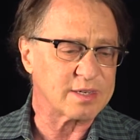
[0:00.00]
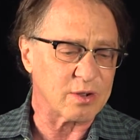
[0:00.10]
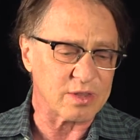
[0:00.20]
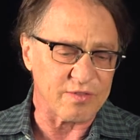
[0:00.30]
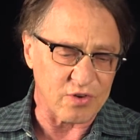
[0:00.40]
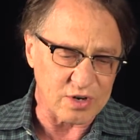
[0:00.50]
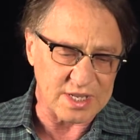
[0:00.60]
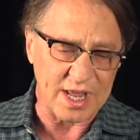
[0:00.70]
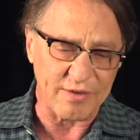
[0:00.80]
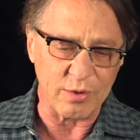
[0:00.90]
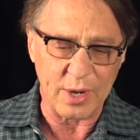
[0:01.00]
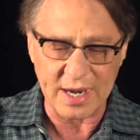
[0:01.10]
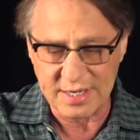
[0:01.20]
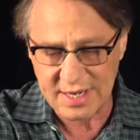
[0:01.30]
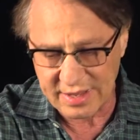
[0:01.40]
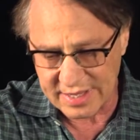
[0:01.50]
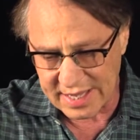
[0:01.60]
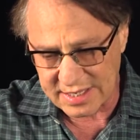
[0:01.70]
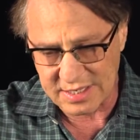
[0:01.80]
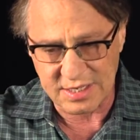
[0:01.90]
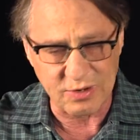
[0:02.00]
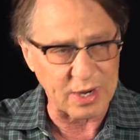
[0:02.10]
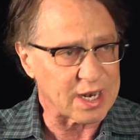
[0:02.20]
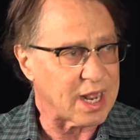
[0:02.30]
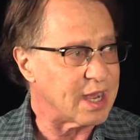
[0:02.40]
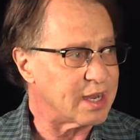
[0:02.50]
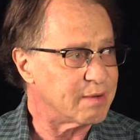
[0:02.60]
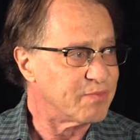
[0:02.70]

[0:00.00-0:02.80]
So at the first level, I can tell that that's a straight line.